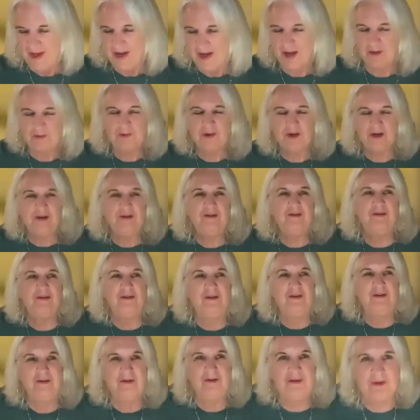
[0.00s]
I wanted to
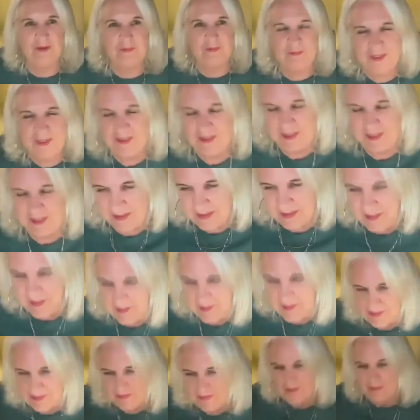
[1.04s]
do something like
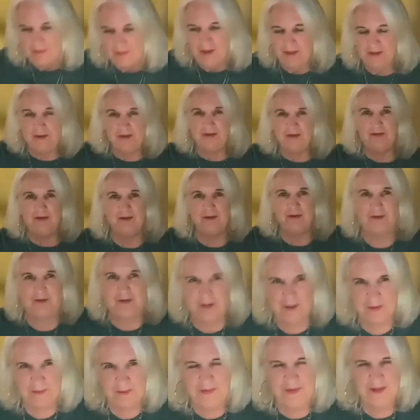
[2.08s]
that. So I did do
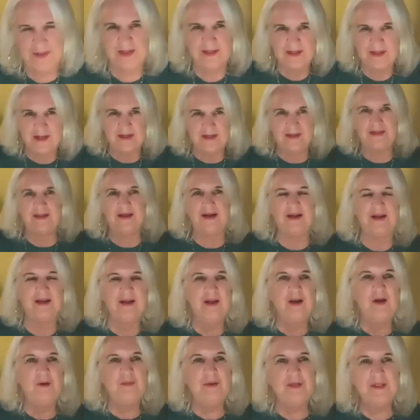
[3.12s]
something like that.
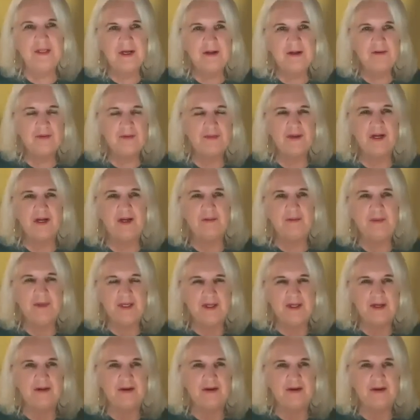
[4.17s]
But that's what I mean.